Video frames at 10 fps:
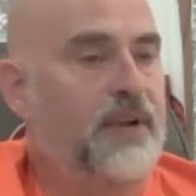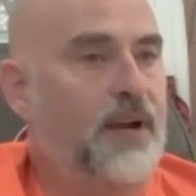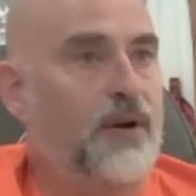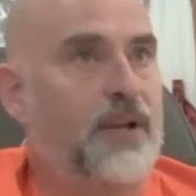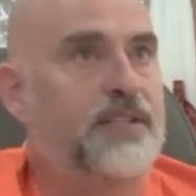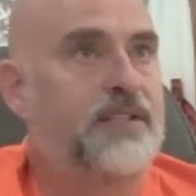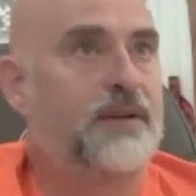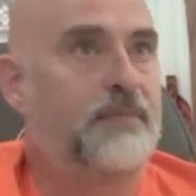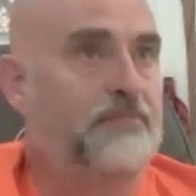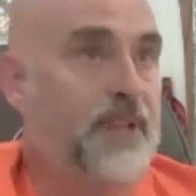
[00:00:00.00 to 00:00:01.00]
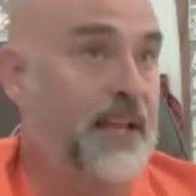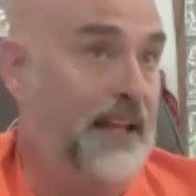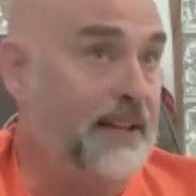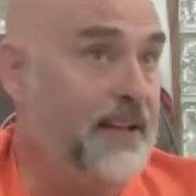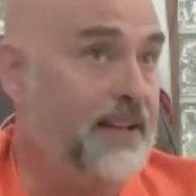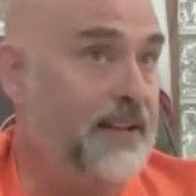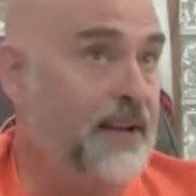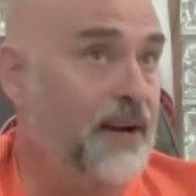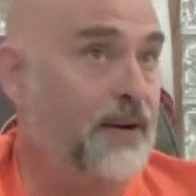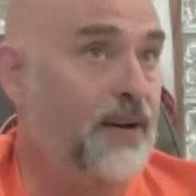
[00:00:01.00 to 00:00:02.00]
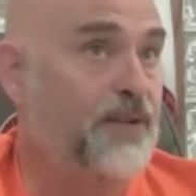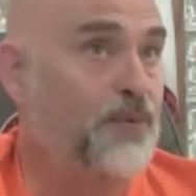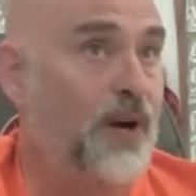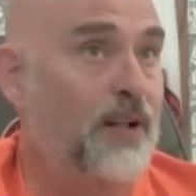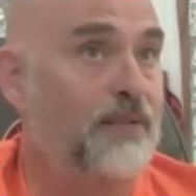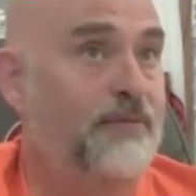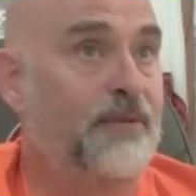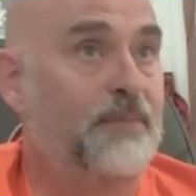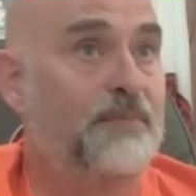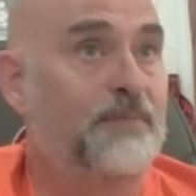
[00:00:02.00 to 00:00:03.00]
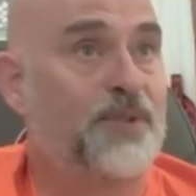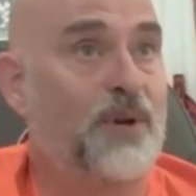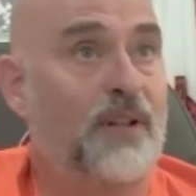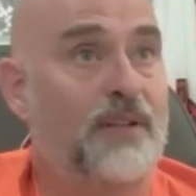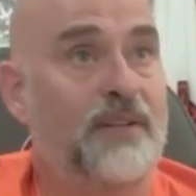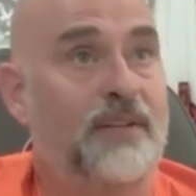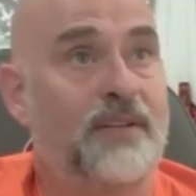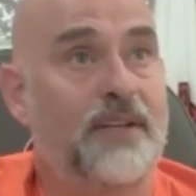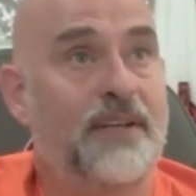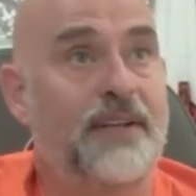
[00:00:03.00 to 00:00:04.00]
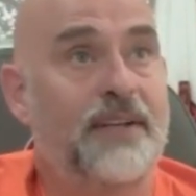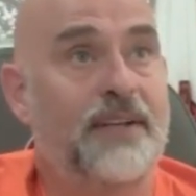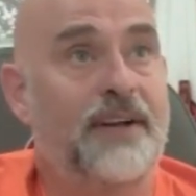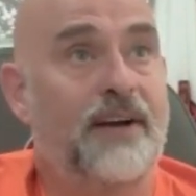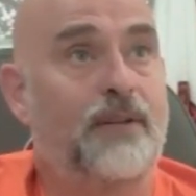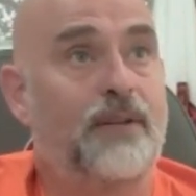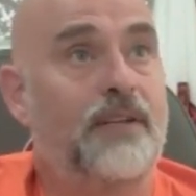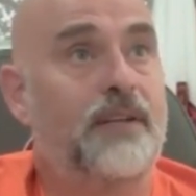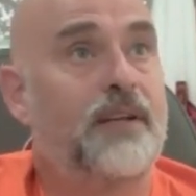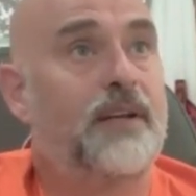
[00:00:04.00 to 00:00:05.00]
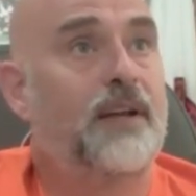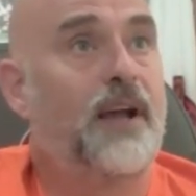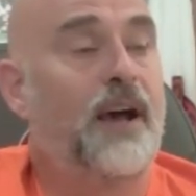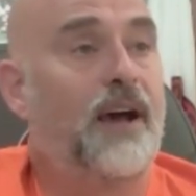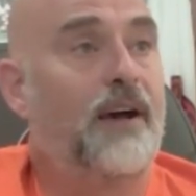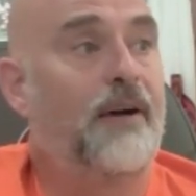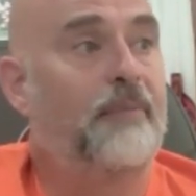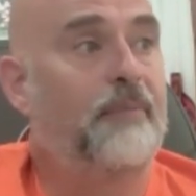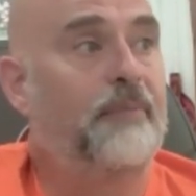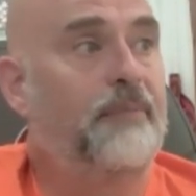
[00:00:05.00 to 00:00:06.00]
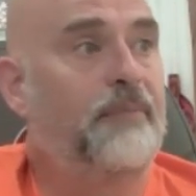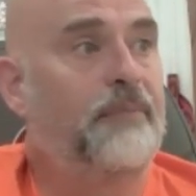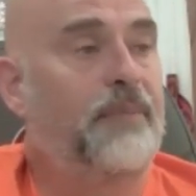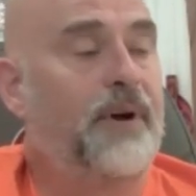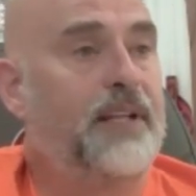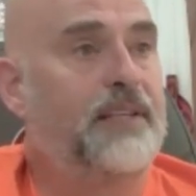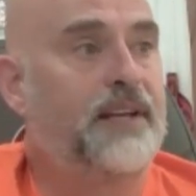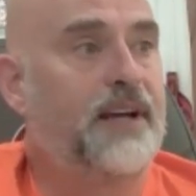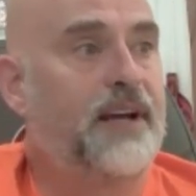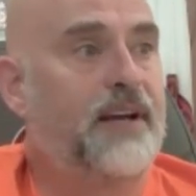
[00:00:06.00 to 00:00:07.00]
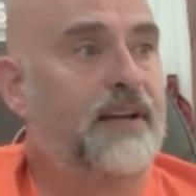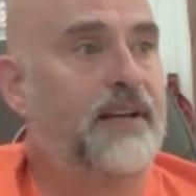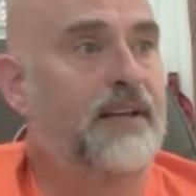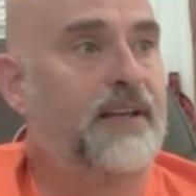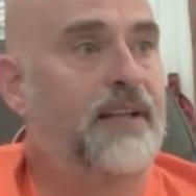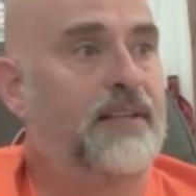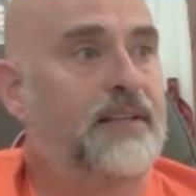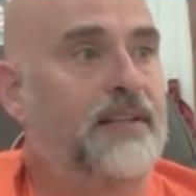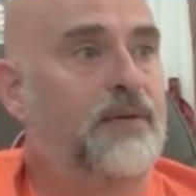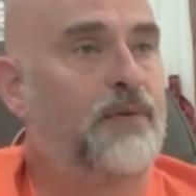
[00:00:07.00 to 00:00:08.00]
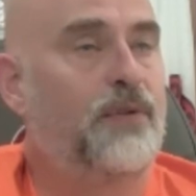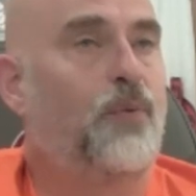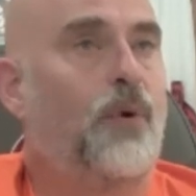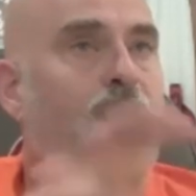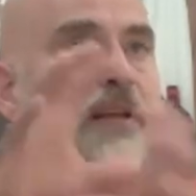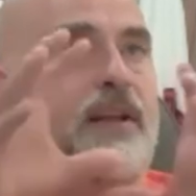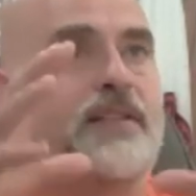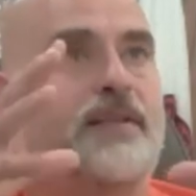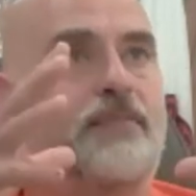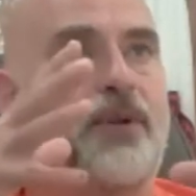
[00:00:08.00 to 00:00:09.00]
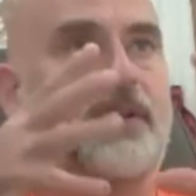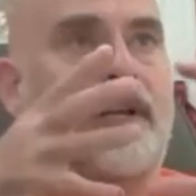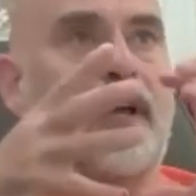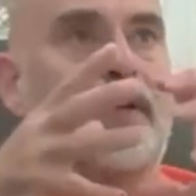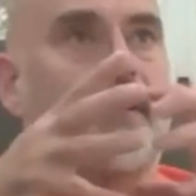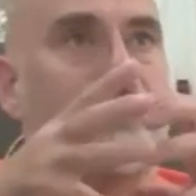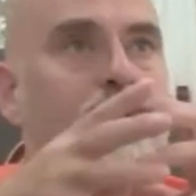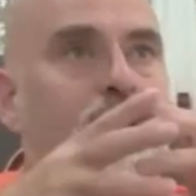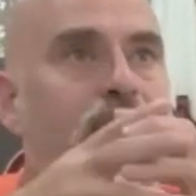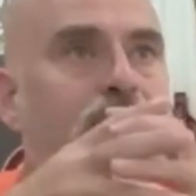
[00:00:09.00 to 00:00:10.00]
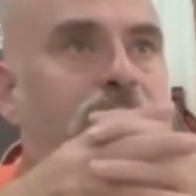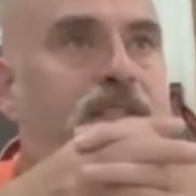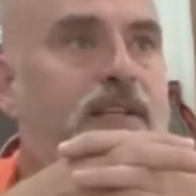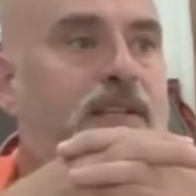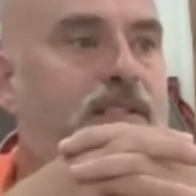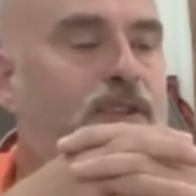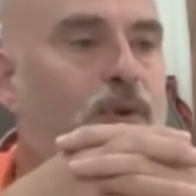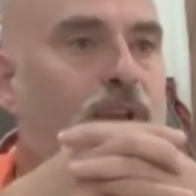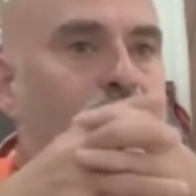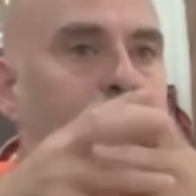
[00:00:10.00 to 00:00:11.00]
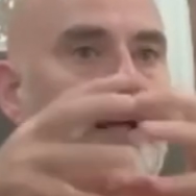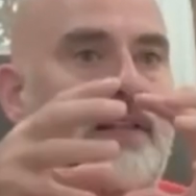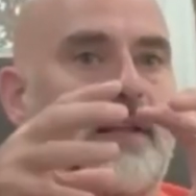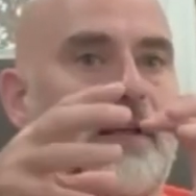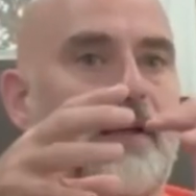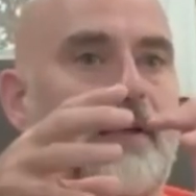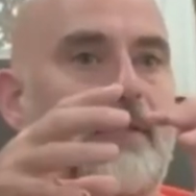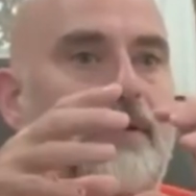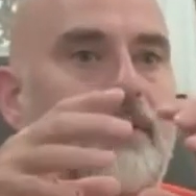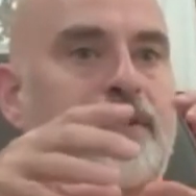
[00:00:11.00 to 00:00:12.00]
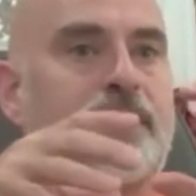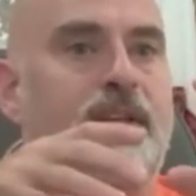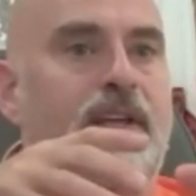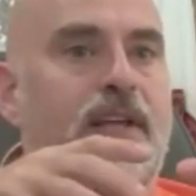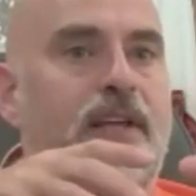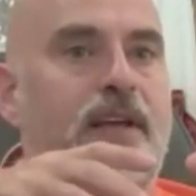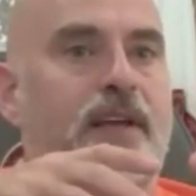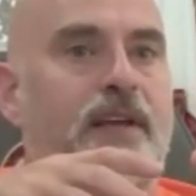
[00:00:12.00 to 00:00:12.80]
areas some Gaelic in there as well, from Scotland, in Ireland. But the way that it's put together is unique. That there's the